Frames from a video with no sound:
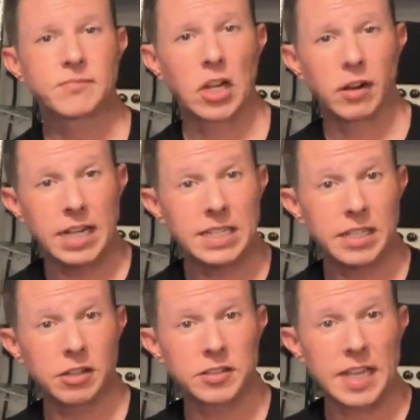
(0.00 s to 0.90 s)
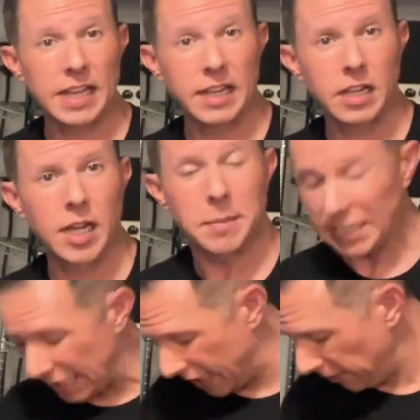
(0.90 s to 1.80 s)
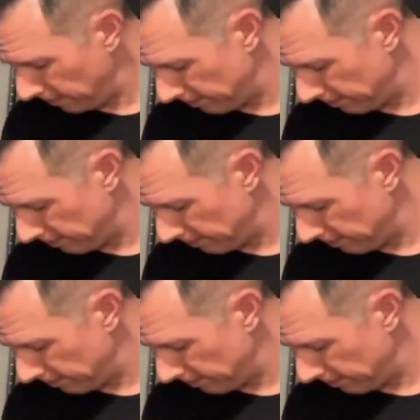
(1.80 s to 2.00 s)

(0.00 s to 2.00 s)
All right, here's high mid gain.